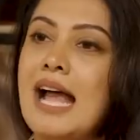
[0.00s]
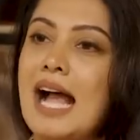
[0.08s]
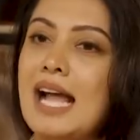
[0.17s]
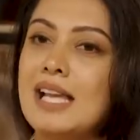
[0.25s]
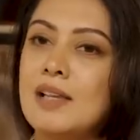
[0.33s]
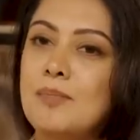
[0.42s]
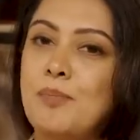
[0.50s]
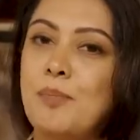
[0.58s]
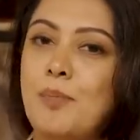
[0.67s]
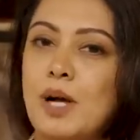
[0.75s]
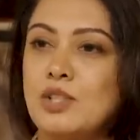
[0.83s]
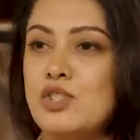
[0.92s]
I can
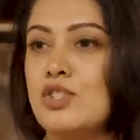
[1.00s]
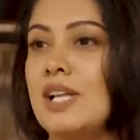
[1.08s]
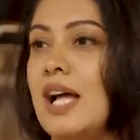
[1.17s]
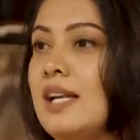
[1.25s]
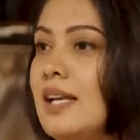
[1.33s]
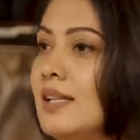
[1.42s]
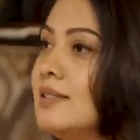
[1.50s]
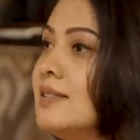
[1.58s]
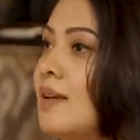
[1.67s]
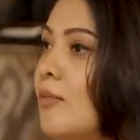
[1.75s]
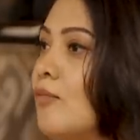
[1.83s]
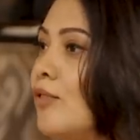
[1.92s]
punch that in
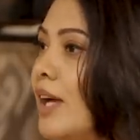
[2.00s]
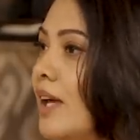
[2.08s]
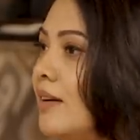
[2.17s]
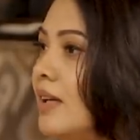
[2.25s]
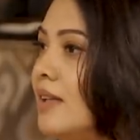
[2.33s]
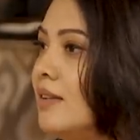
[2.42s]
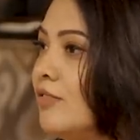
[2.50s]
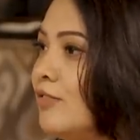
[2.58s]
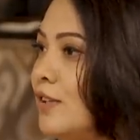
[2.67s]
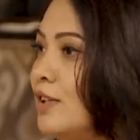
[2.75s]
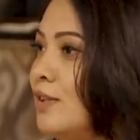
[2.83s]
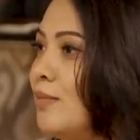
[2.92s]
somewhere in the
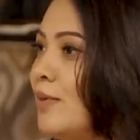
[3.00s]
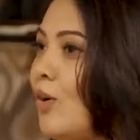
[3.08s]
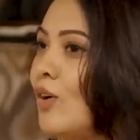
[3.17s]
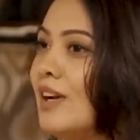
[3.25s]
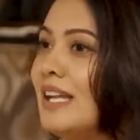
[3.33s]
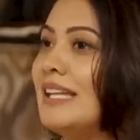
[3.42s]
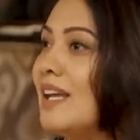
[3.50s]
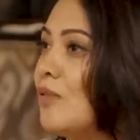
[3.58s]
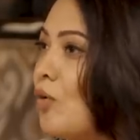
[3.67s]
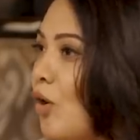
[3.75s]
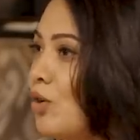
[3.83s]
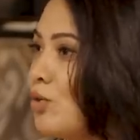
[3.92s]
film or in their
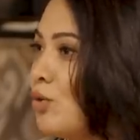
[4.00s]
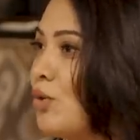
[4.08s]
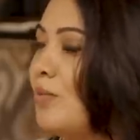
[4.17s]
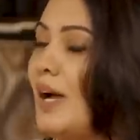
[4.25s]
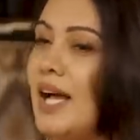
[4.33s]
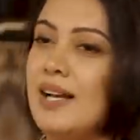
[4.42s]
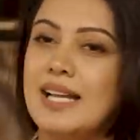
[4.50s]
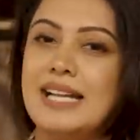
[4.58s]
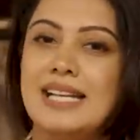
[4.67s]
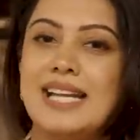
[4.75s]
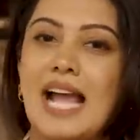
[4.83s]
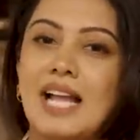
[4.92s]
wardrobe, and
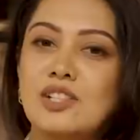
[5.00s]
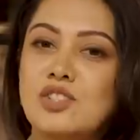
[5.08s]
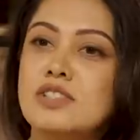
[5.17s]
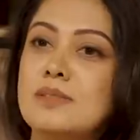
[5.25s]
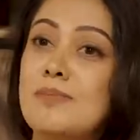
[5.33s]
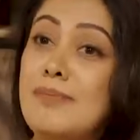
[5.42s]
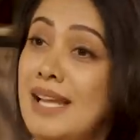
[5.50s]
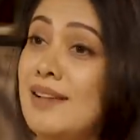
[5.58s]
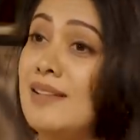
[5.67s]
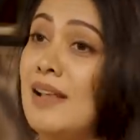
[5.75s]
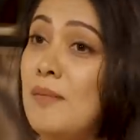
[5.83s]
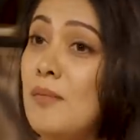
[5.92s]
it can just make
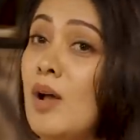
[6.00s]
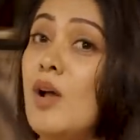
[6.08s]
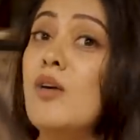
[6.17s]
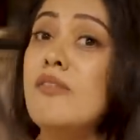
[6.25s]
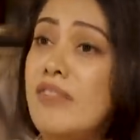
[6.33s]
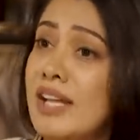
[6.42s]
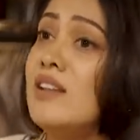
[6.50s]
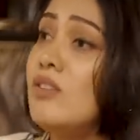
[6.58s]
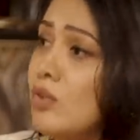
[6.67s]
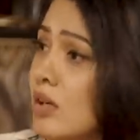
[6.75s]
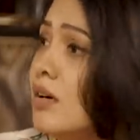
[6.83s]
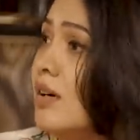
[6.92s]
them very
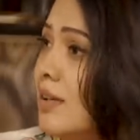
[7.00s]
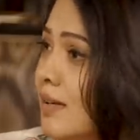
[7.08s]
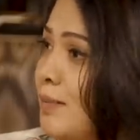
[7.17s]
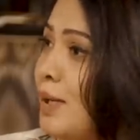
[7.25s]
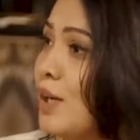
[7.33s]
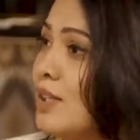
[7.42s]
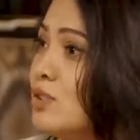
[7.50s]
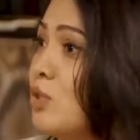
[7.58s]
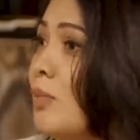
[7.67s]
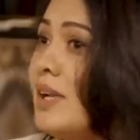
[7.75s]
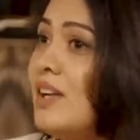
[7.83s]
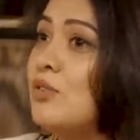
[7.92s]
real, because
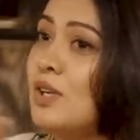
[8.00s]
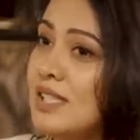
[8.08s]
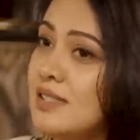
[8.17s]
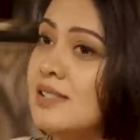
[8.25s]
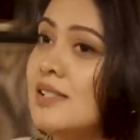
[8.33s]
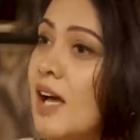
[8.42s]
nobody dresses